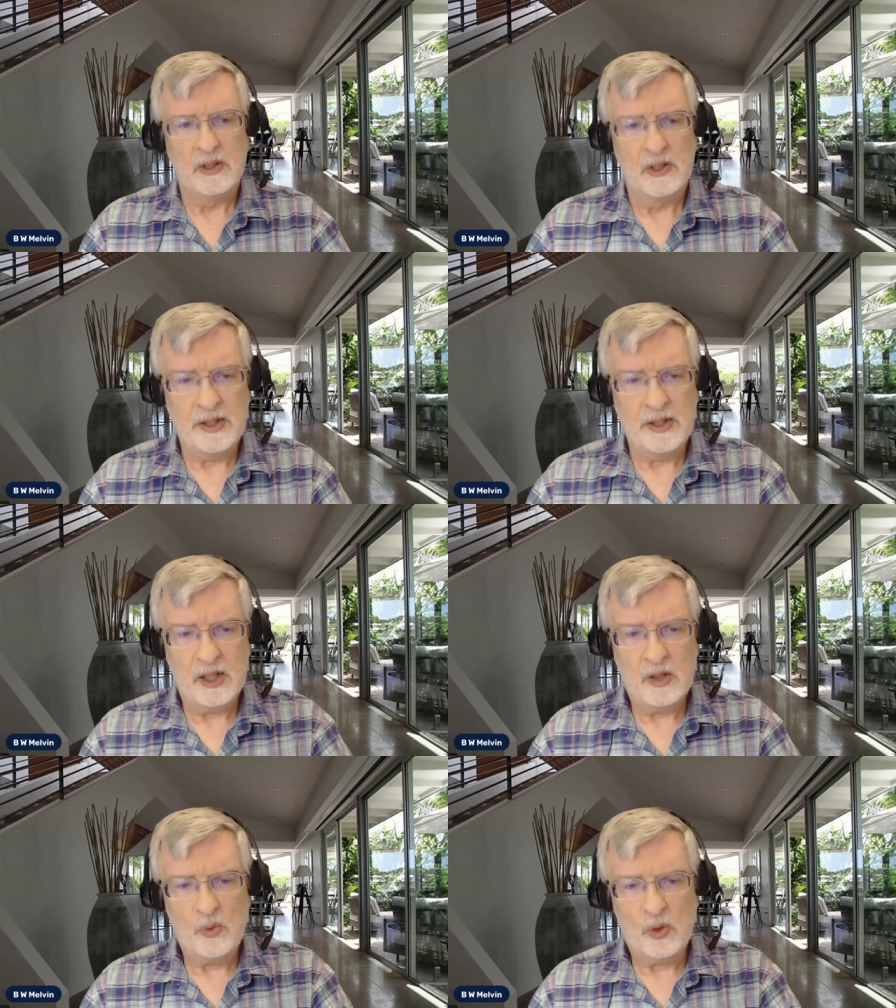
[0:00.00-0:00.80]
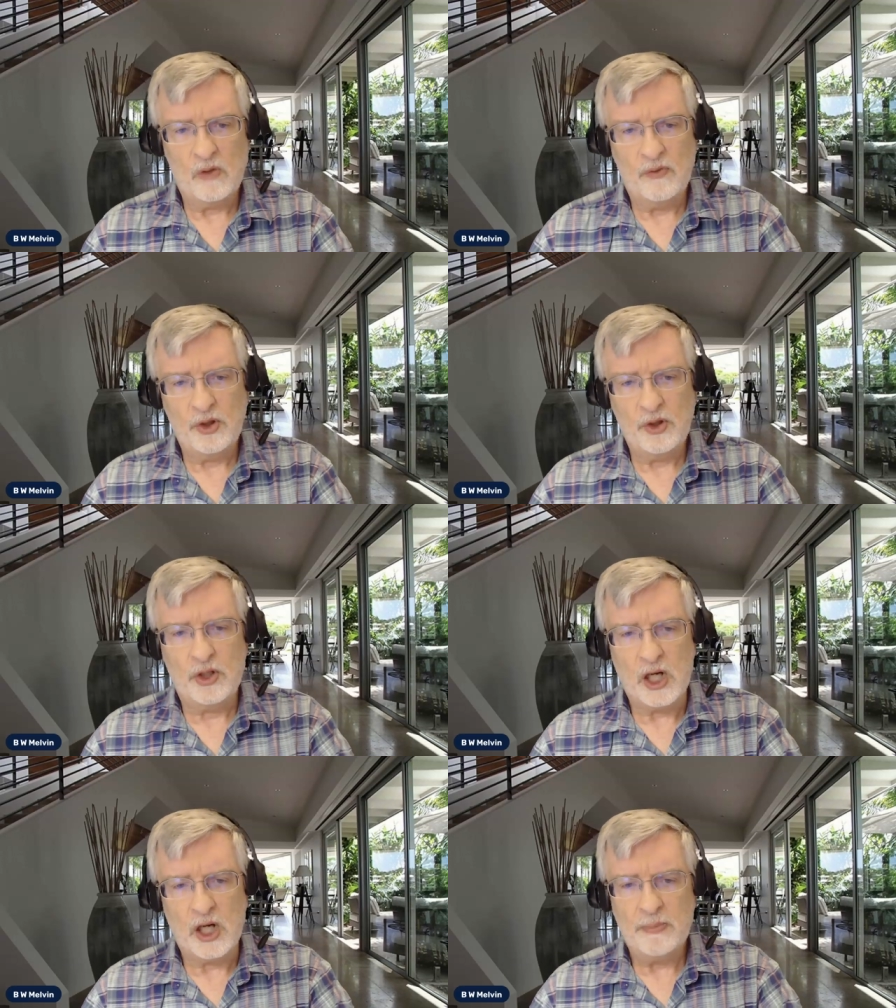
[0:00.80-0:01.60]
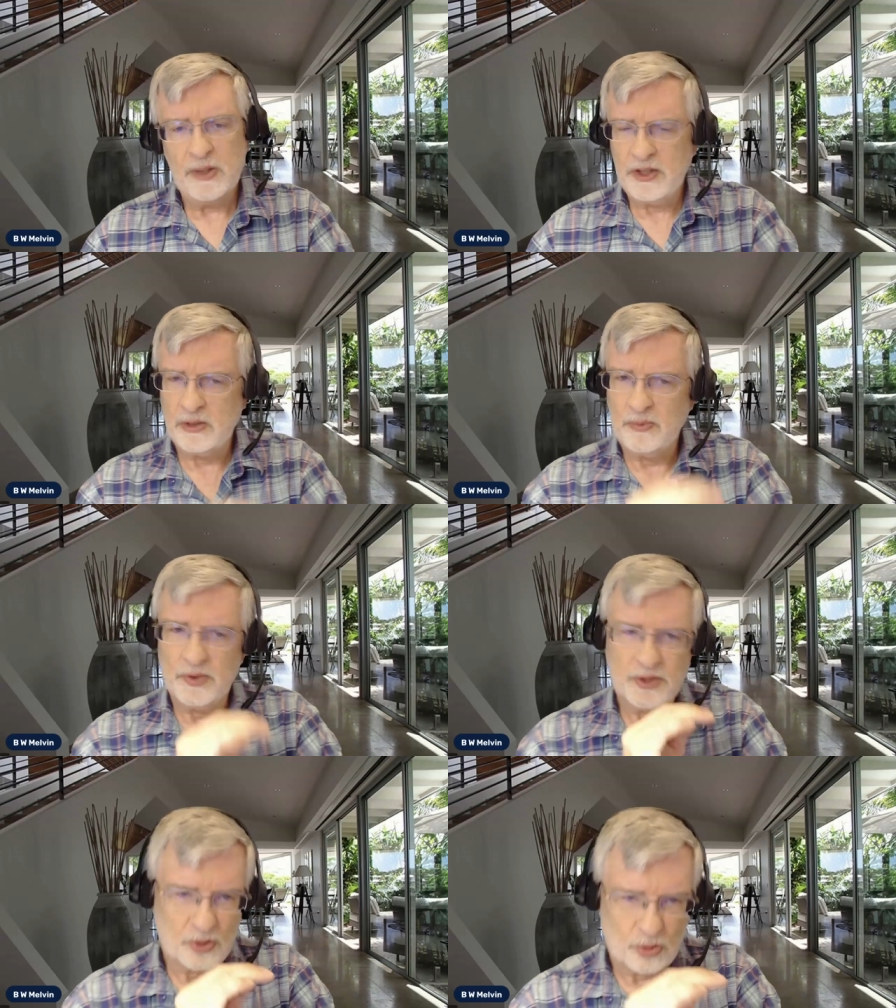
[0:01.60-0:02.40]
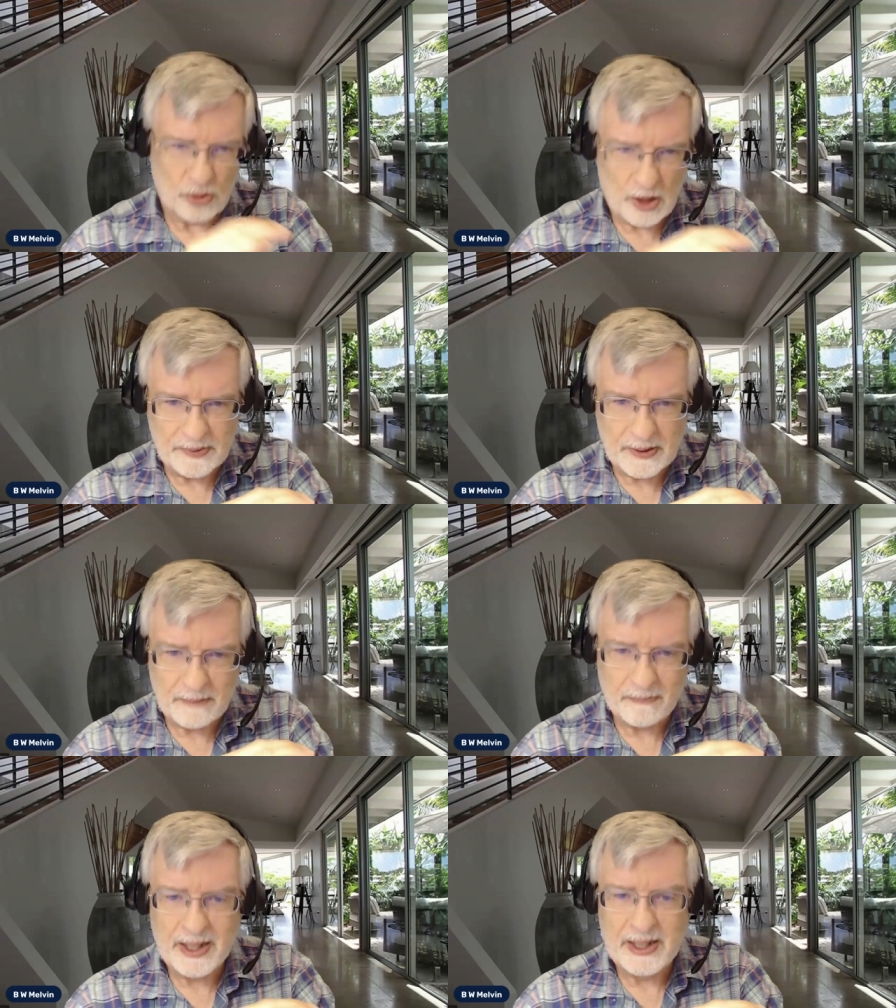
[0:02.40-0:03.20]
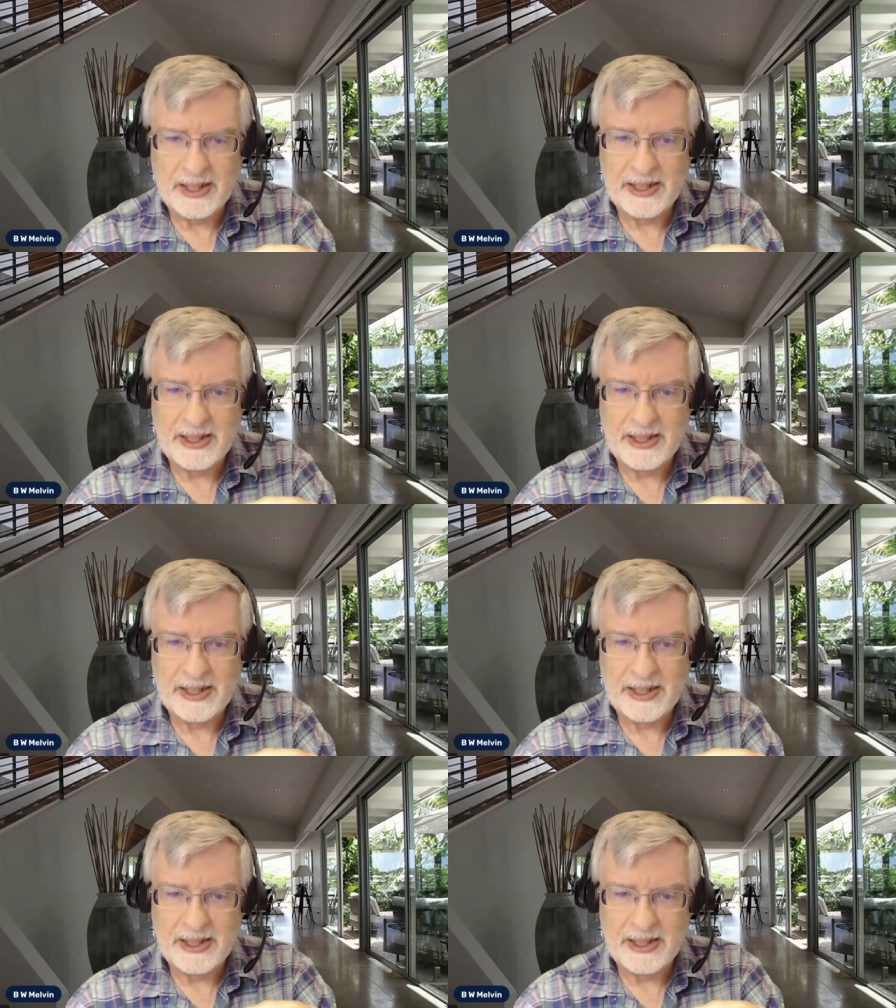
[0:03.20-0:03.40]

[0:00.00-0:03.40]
In their worldview, communism was corrupted by